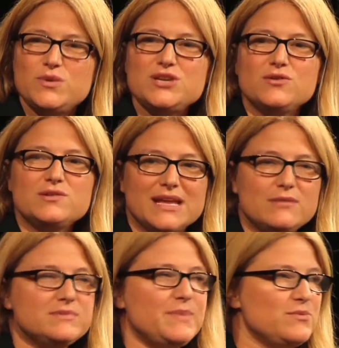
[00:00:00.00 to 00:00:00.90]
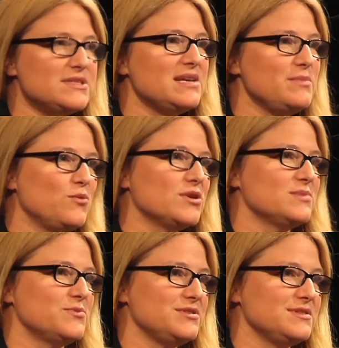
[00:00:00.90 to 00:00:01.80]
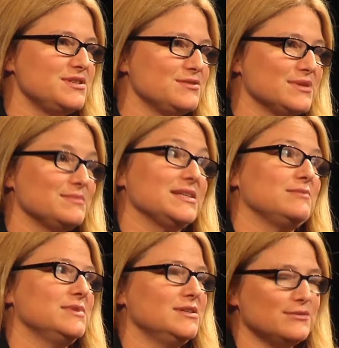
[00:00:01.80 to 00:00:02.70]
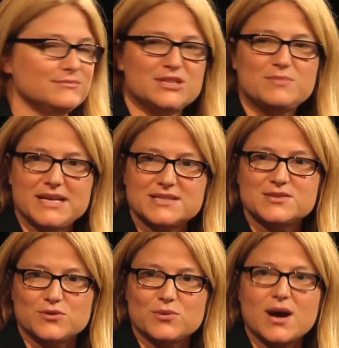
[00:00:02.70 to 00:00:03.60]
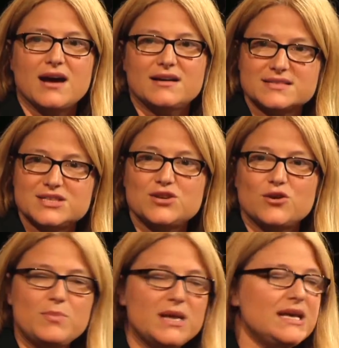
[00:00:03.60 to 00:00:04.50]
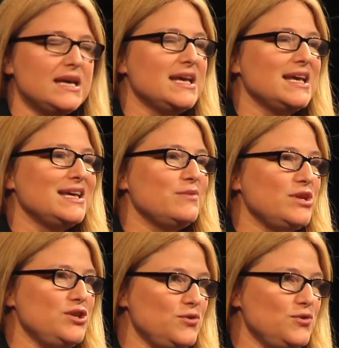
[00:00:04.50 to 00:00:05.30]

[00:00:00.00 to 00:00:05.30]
we don't, like, people say to me, what does a producer do? And I'm like, well, it depends who you ask, you know. But when